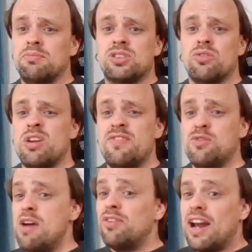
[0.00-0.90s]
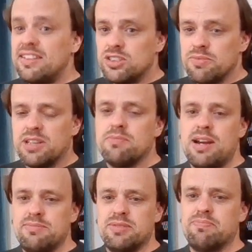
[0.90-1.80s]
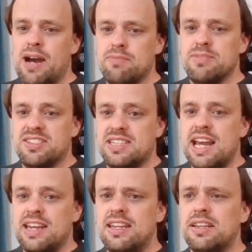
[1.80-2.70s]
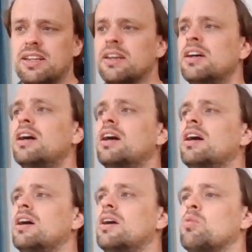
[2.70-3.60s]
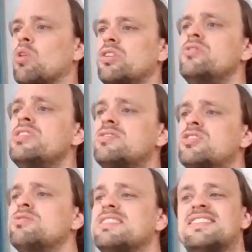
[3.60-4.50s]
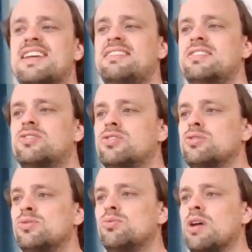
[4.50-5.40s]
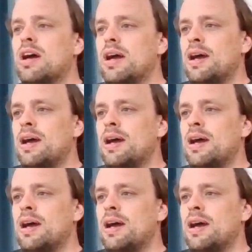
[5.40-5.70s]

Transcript: So if you ever add something by mistake, what you need to do is set it to